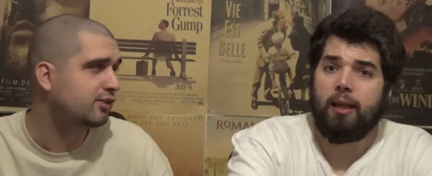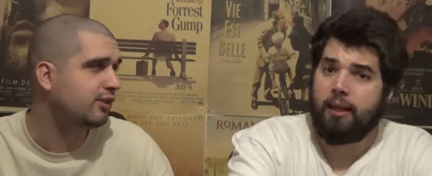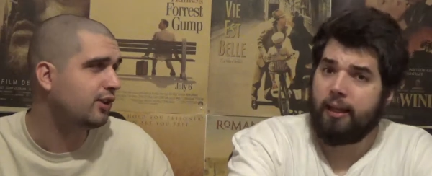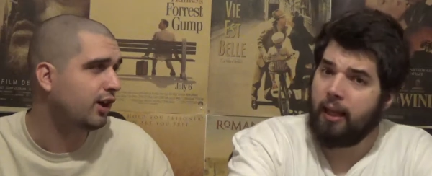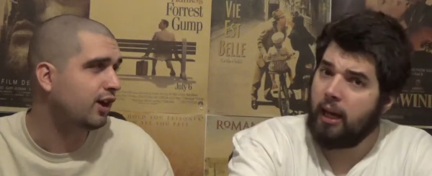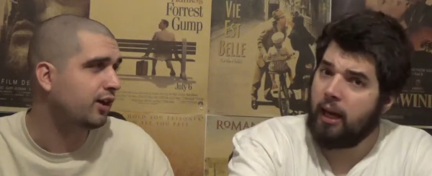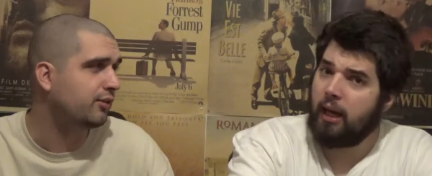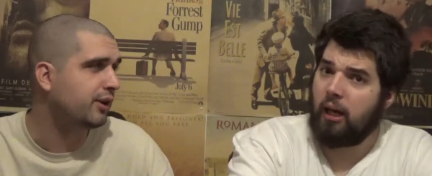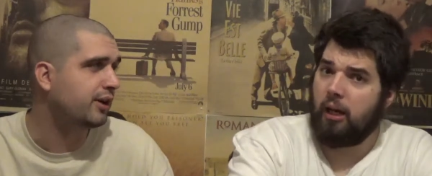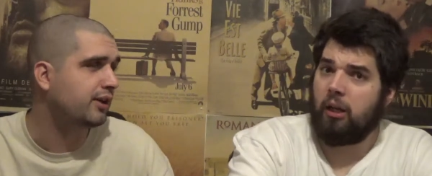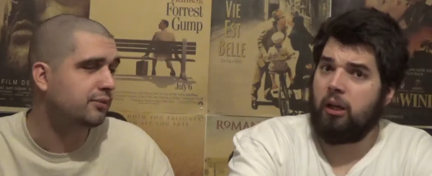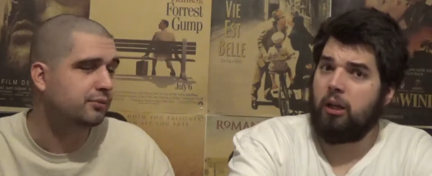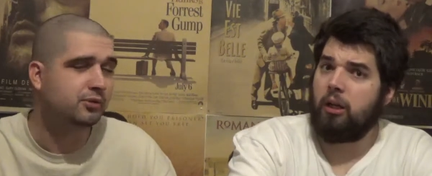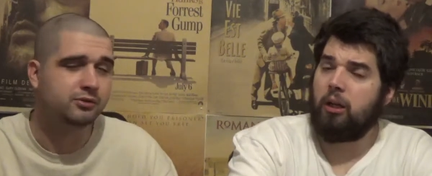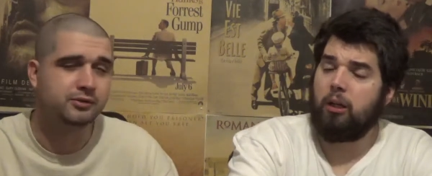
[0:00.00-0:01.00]
Speaker 1: yeah,
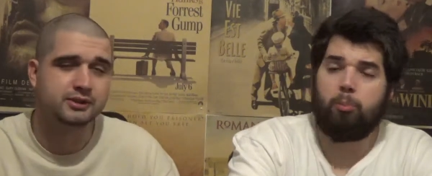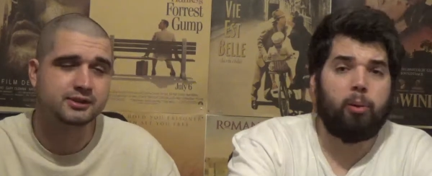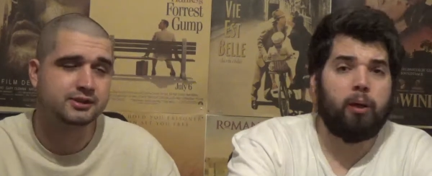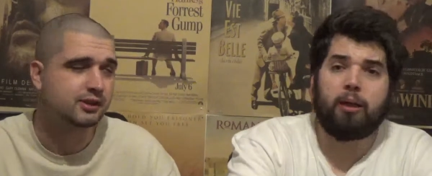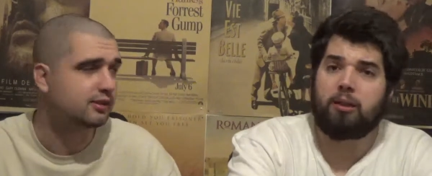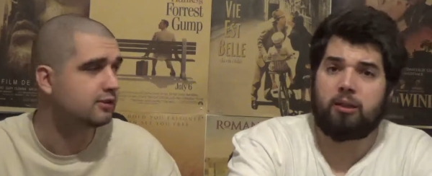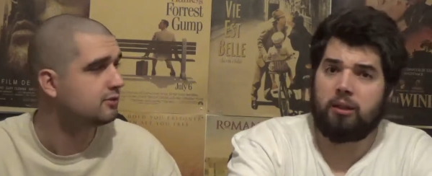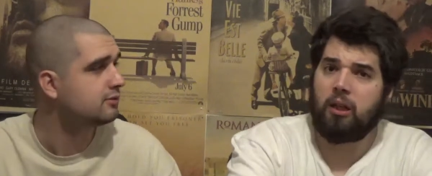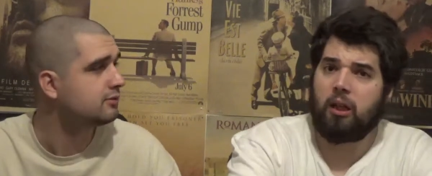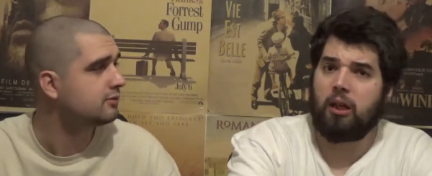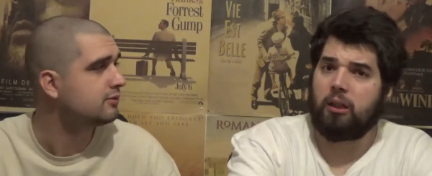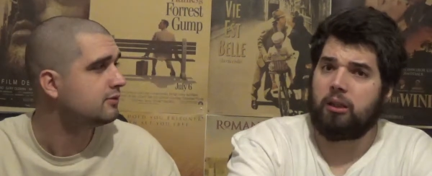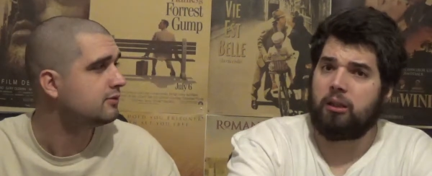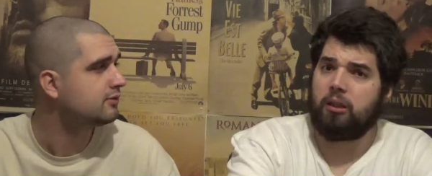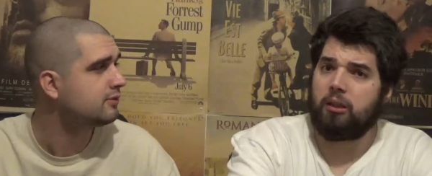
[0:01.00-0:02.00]
R-rated movies. But so. it's
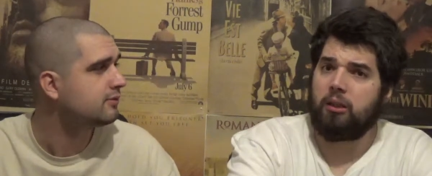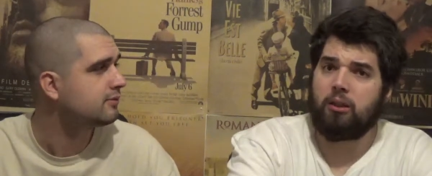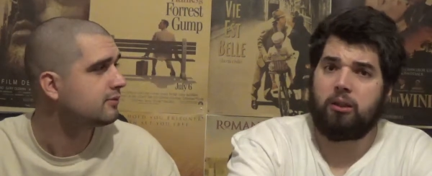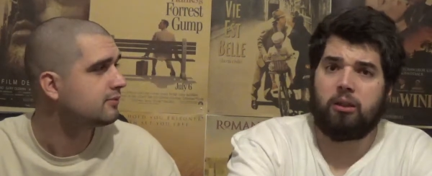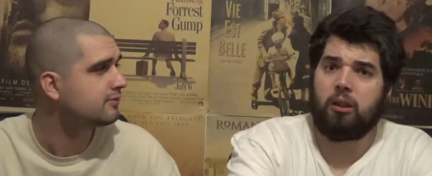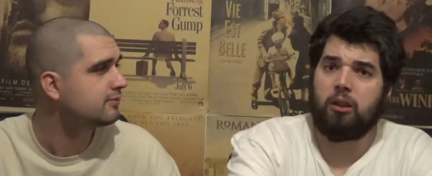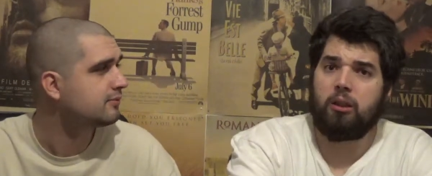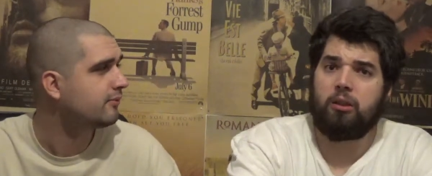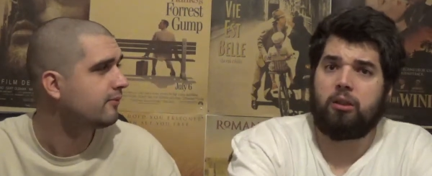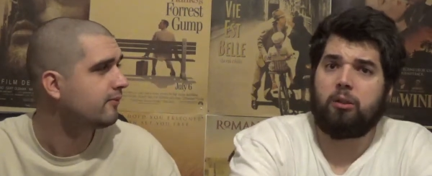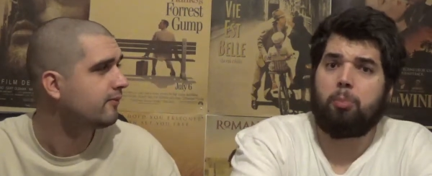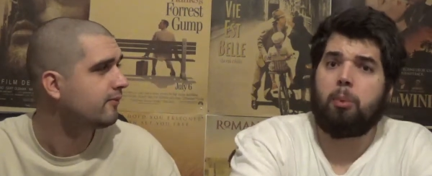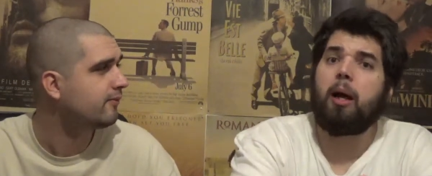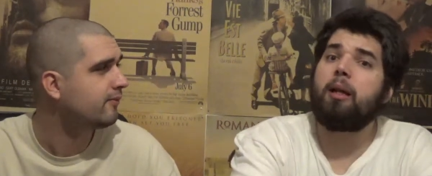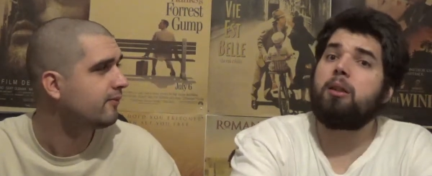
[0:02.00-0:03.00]
Speaker 2: not. It, it
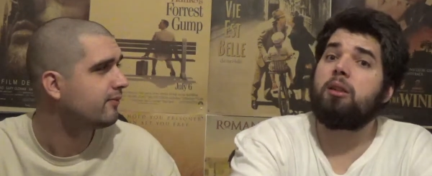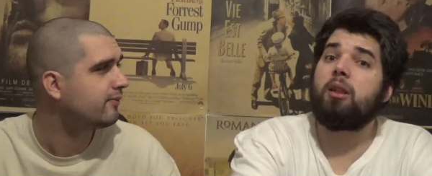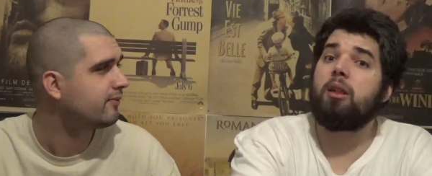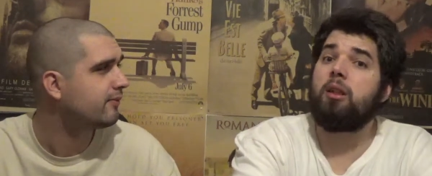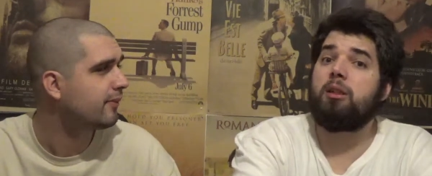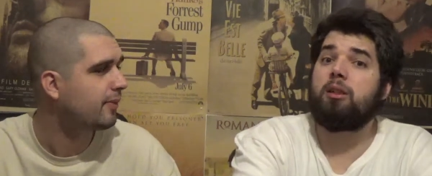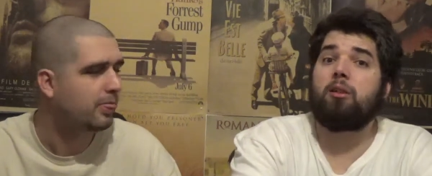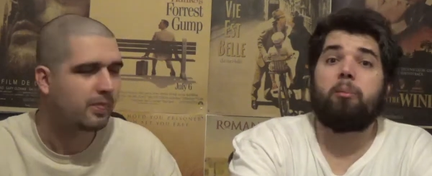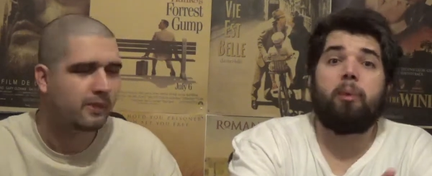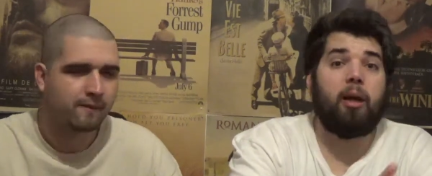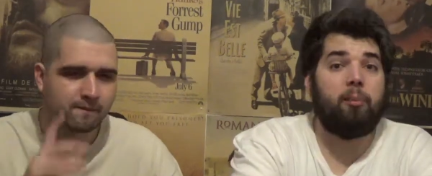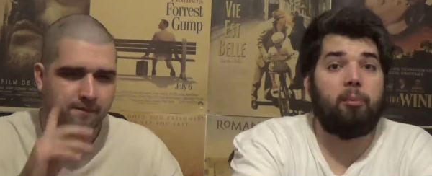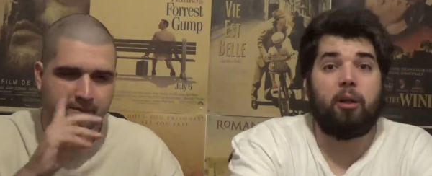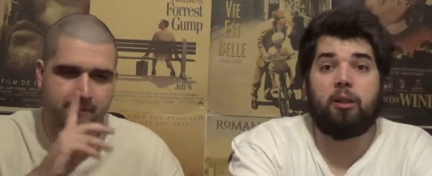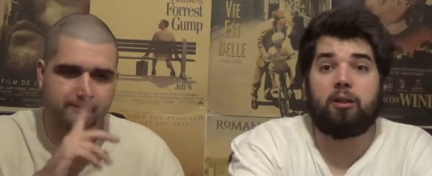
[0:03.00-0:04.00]
surprisingly isn't.
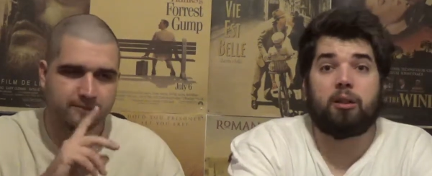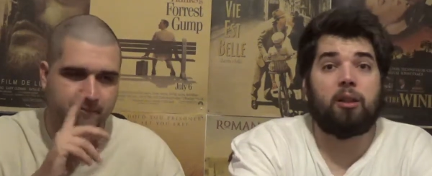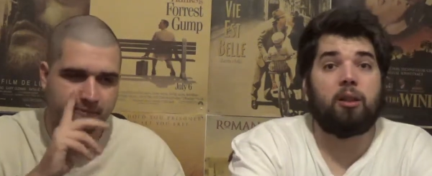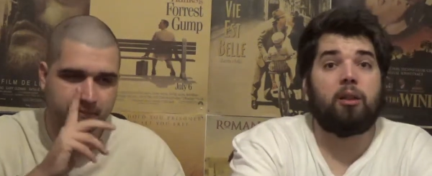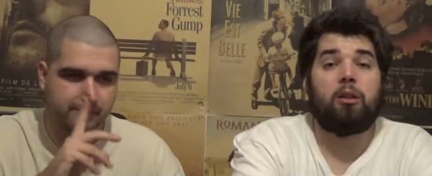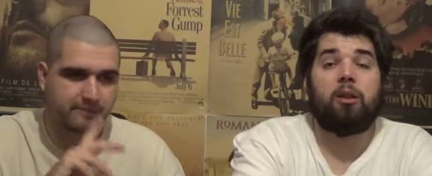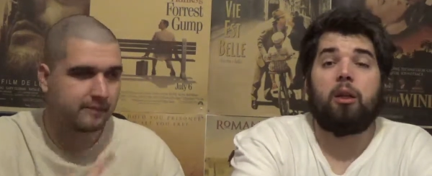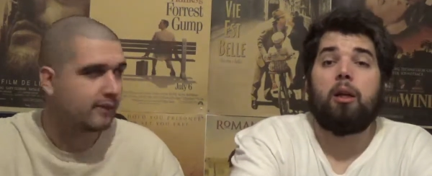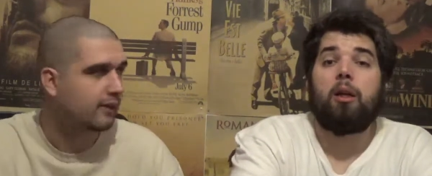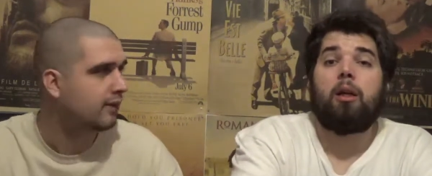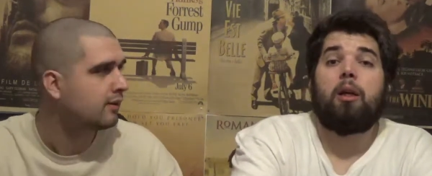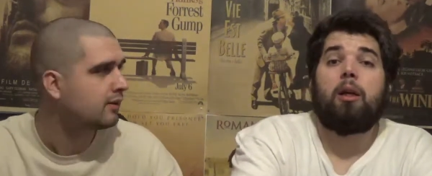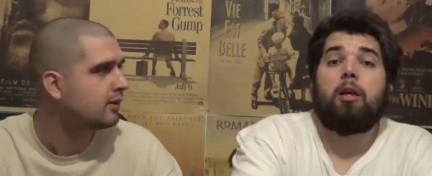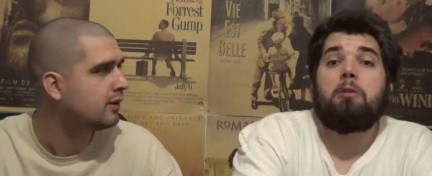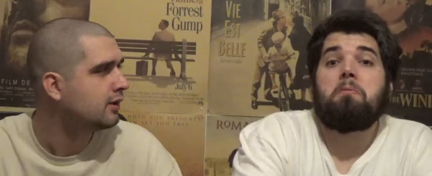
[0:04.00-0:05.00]
Maybe it's like,
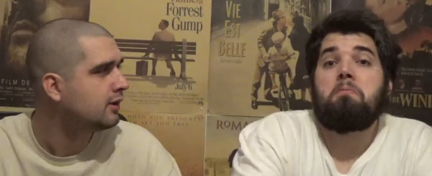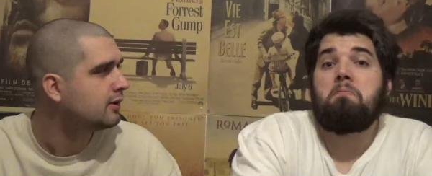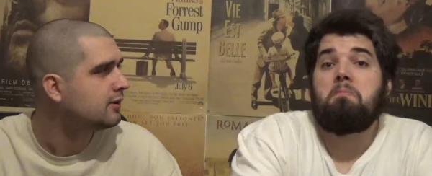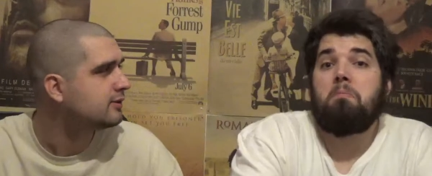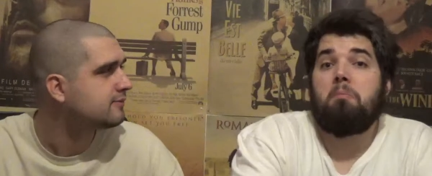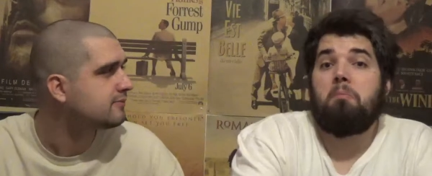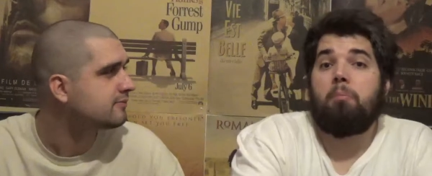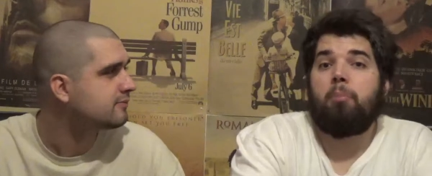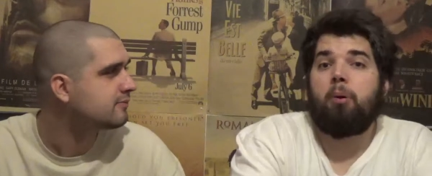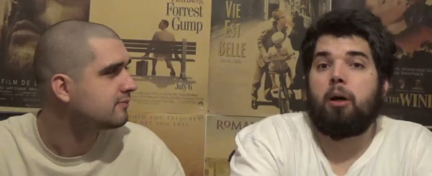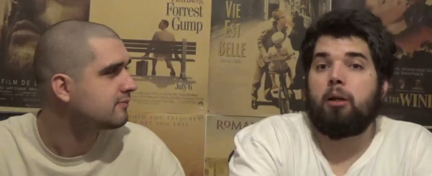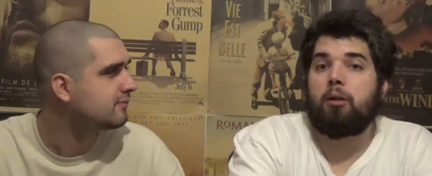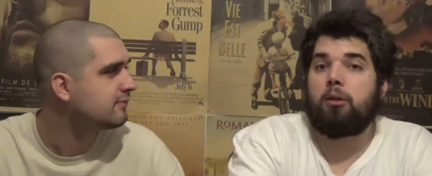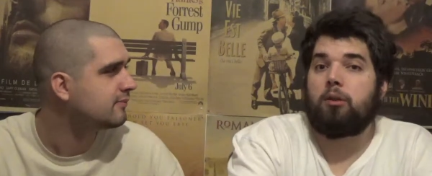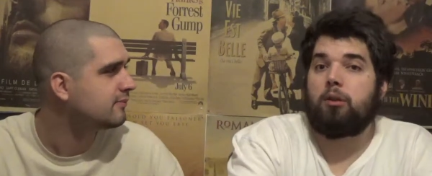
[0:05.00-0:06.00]

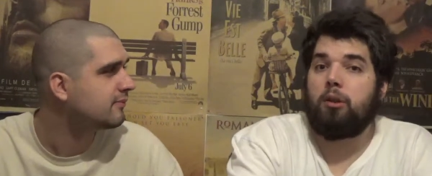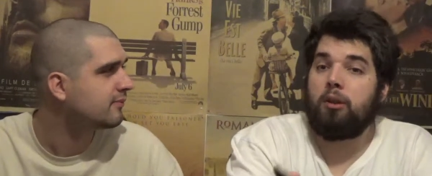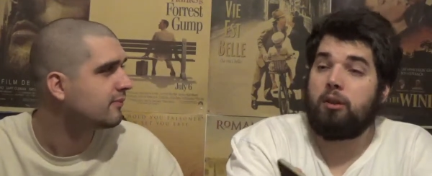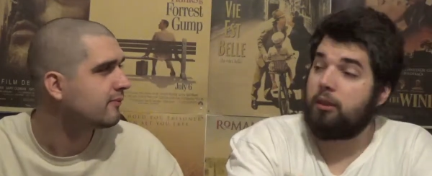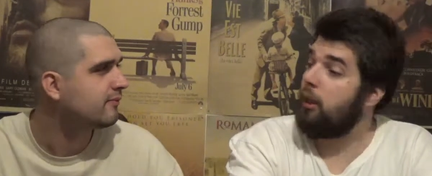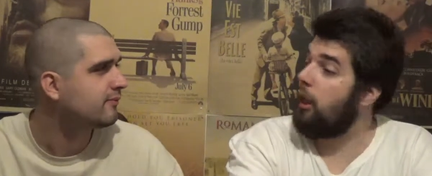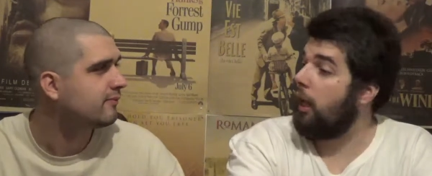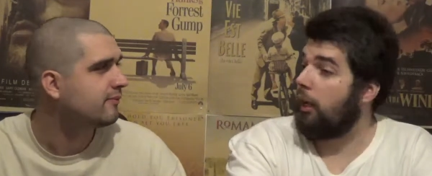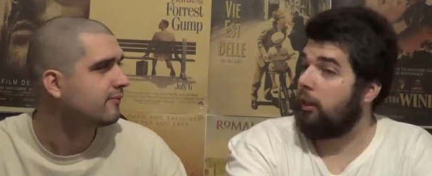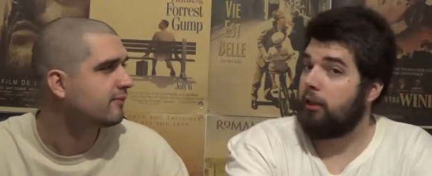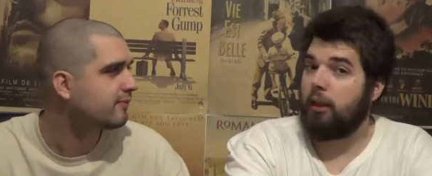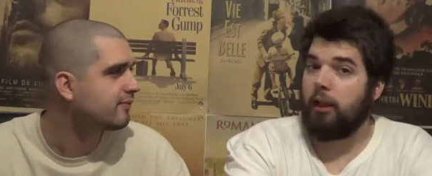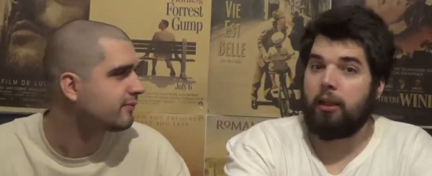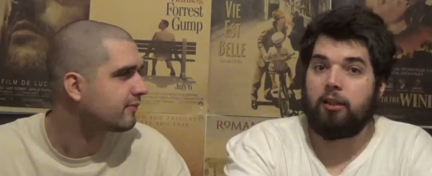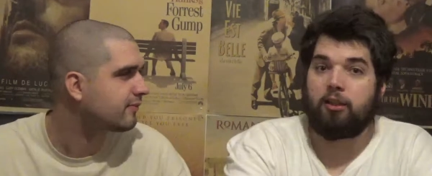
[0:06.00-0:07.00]
but it's
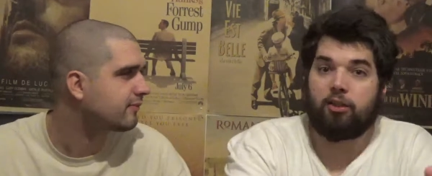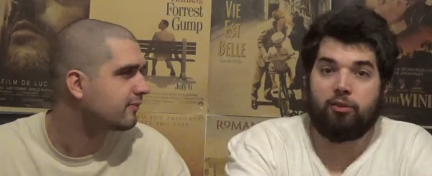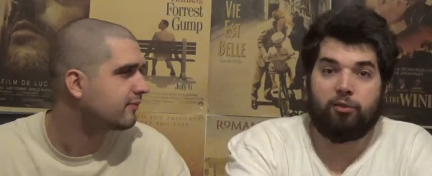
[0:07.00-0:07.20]
not, and it's a